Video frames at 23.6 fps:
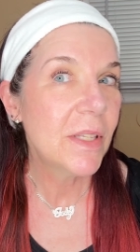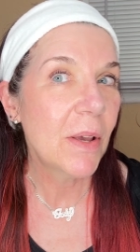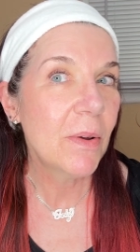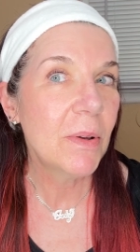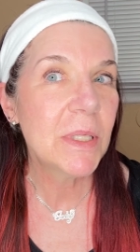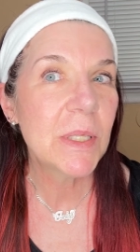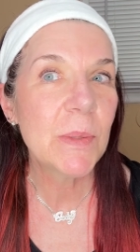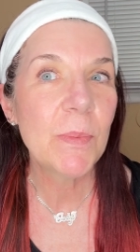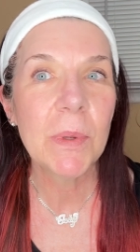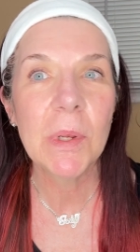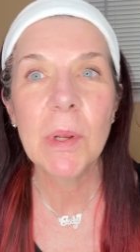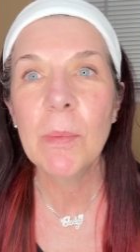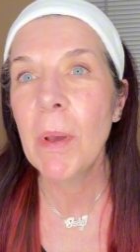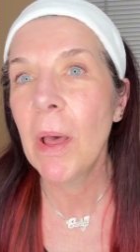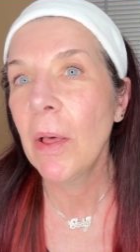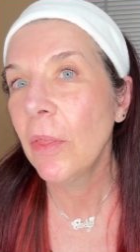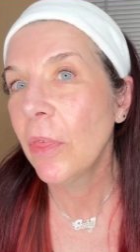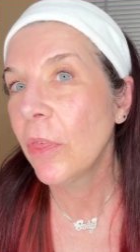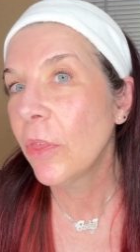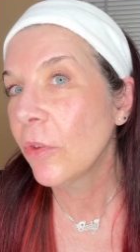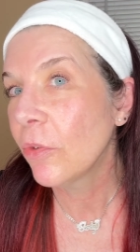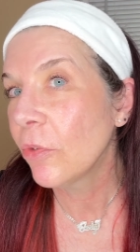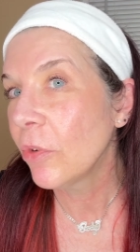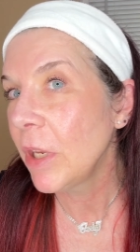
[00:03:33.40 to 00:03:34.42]
it's been
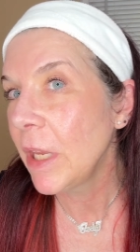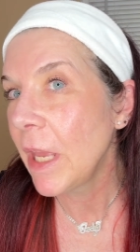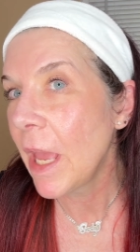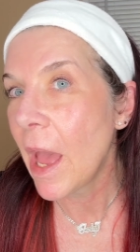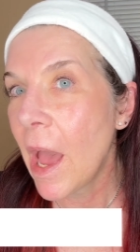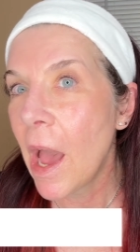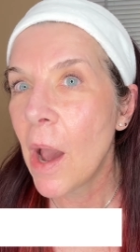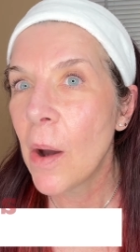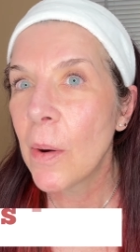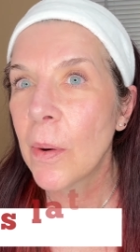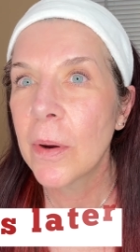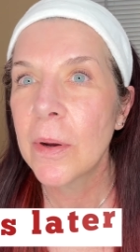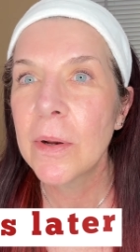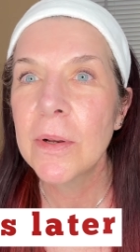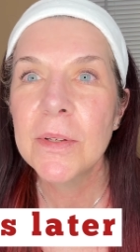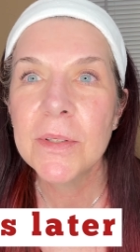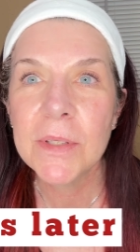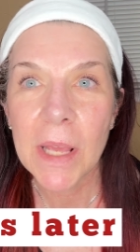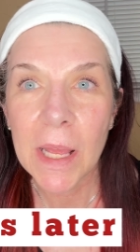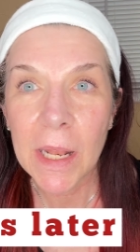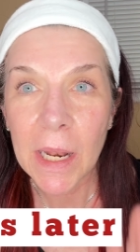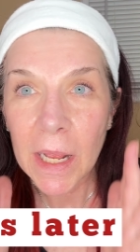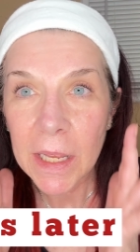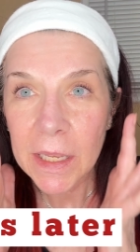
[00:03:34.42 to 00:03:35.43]
about 3 hours
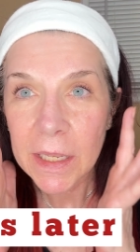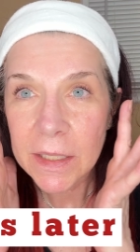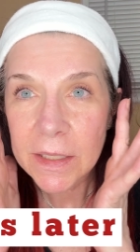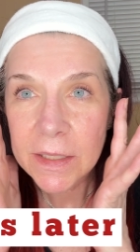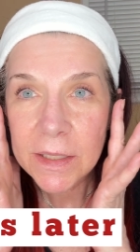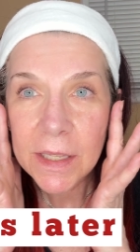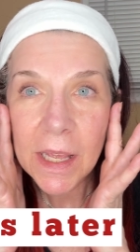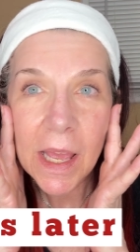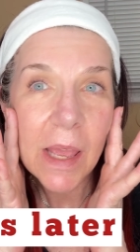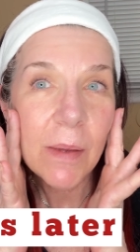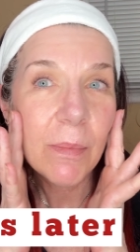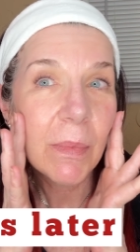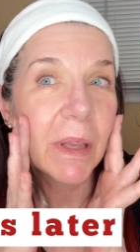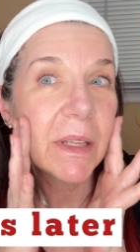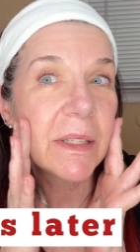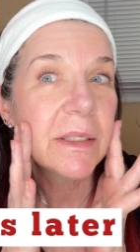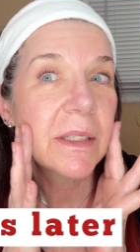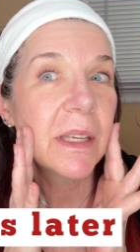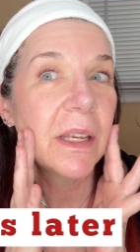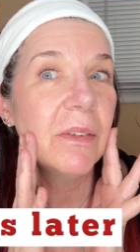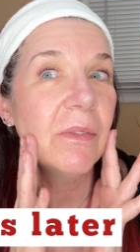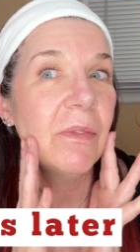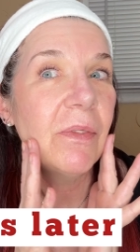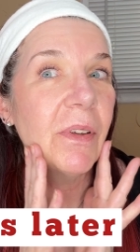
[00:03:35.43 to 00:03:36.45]
and I can say my
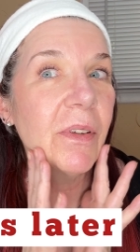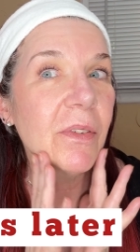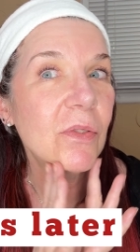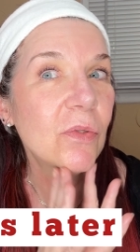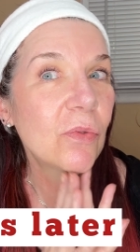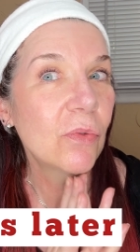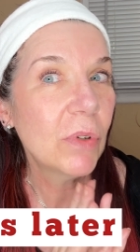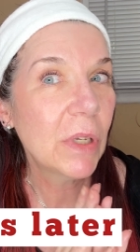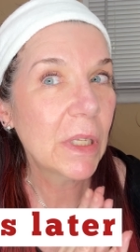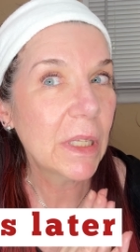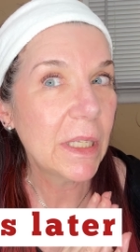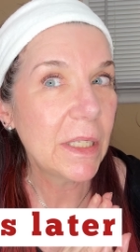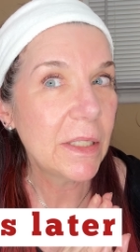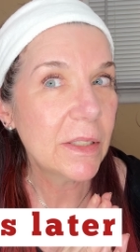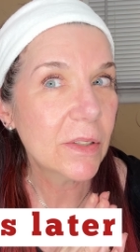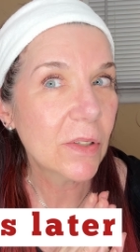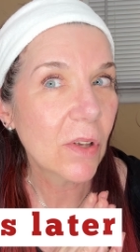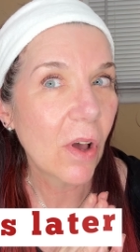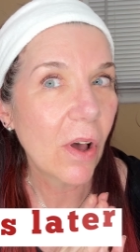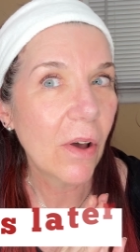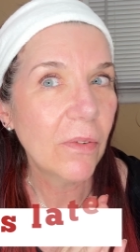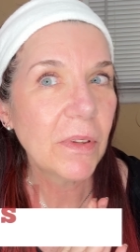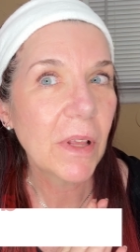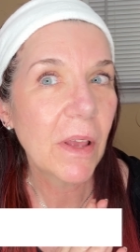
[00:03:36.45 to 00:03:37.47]
skin feels really
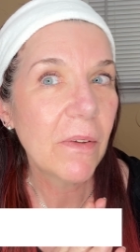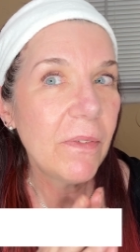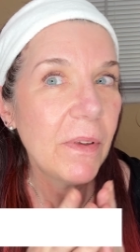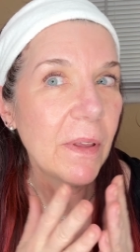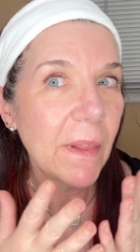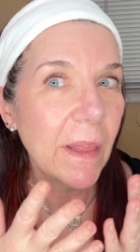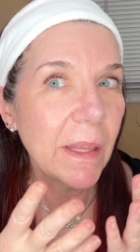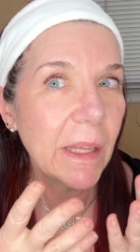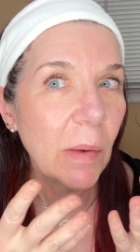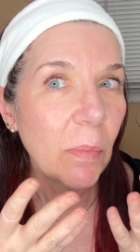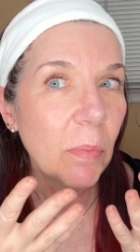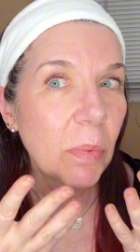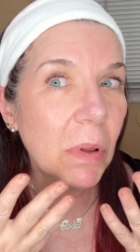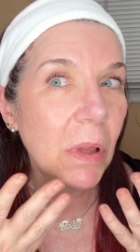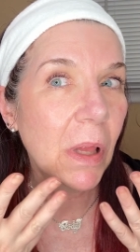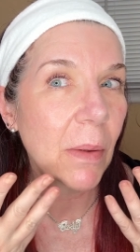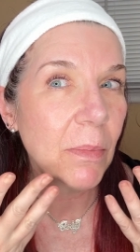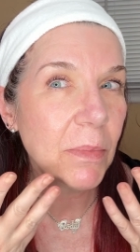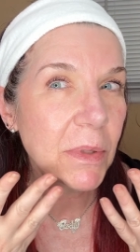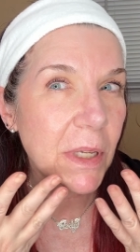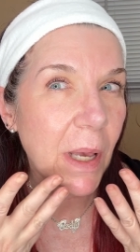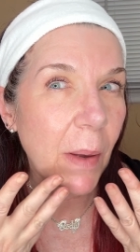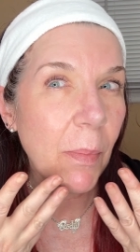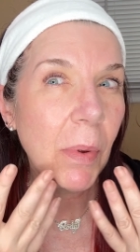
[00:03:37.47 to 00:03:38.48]
soft. I feel like it
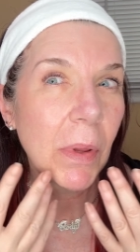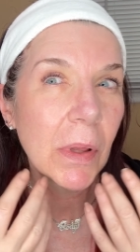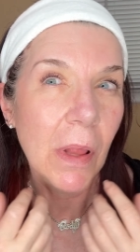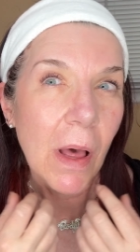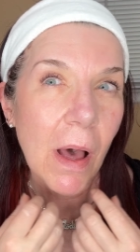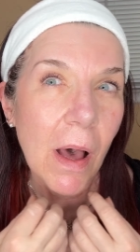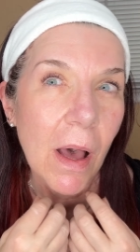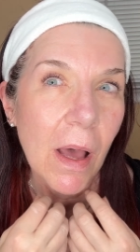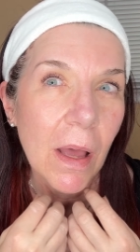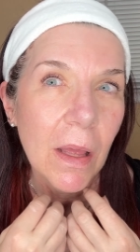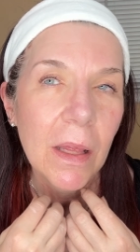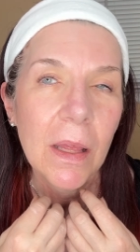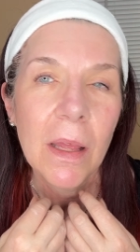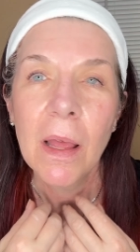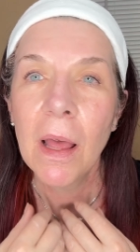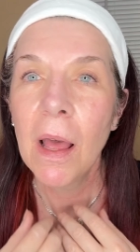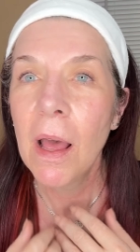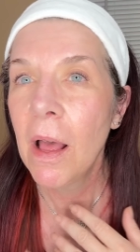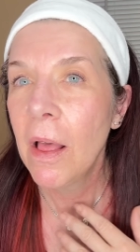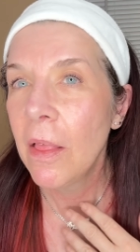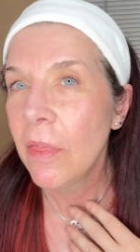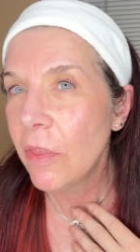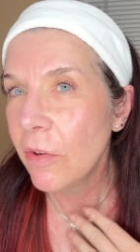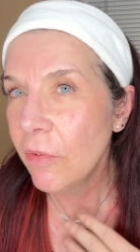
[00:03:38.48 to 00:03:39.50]
plumped up a lot.
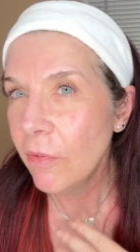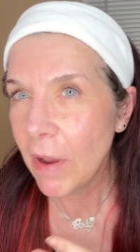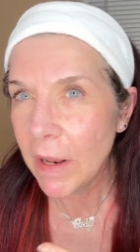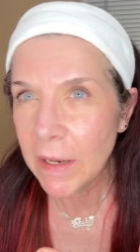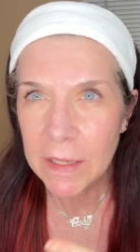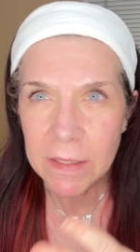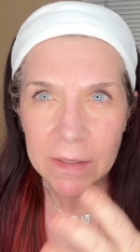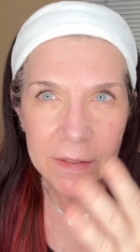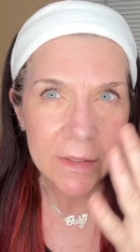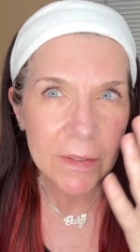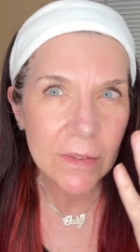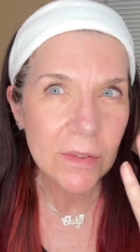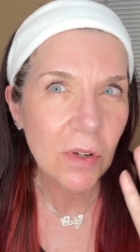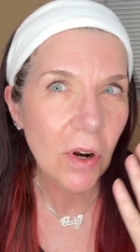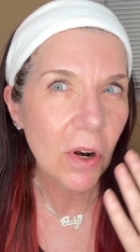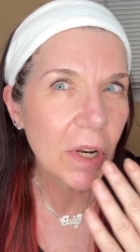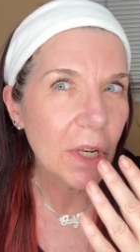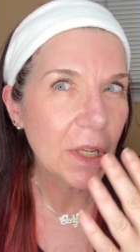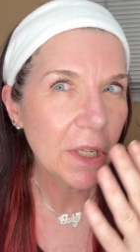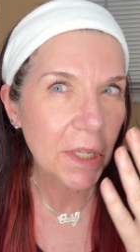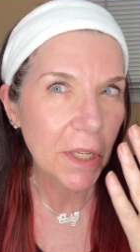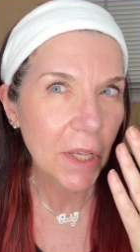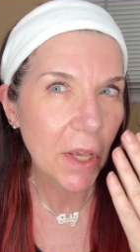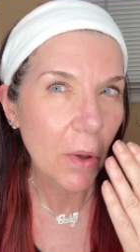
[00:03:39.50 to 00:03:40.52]
The redness is starting
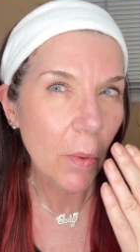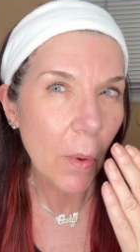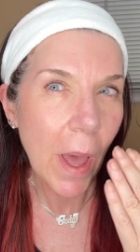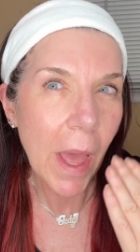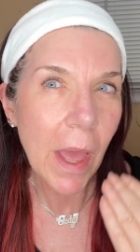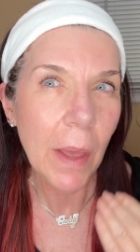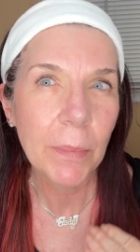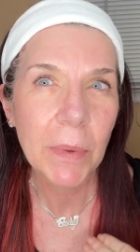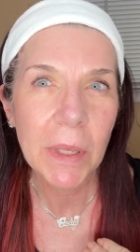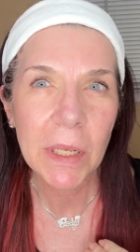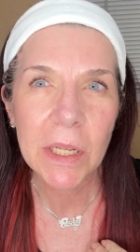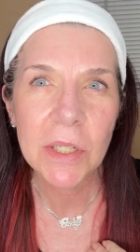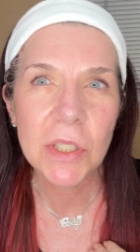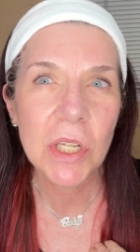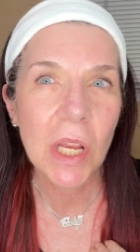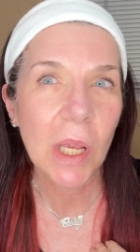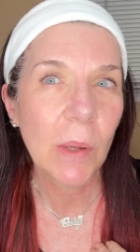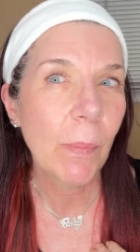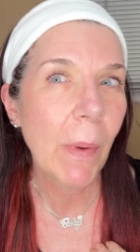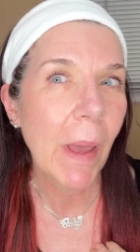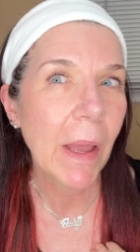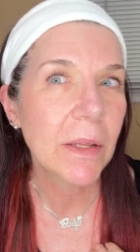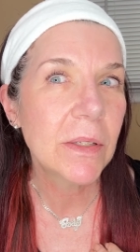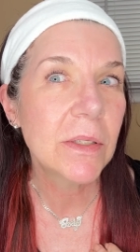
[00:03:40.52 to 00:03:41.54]
to go away. I'm gonna check
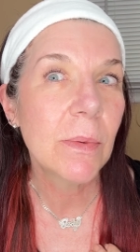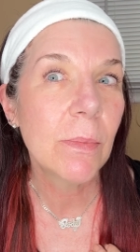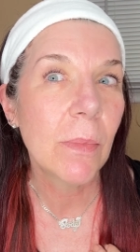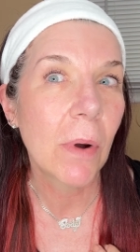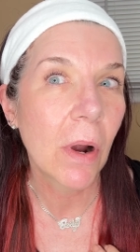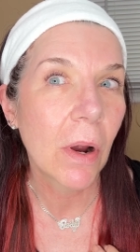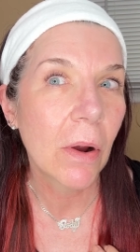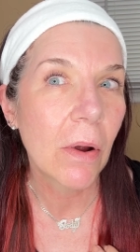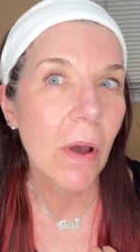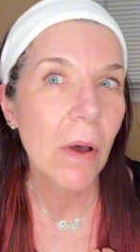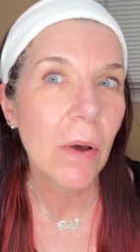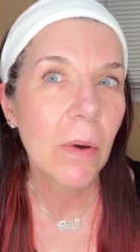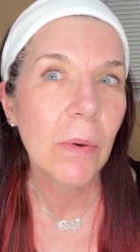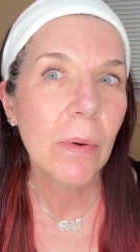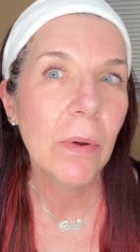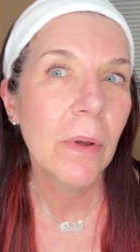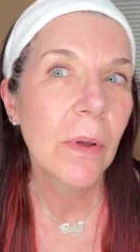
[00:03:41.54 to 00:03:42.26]
back tomorrow,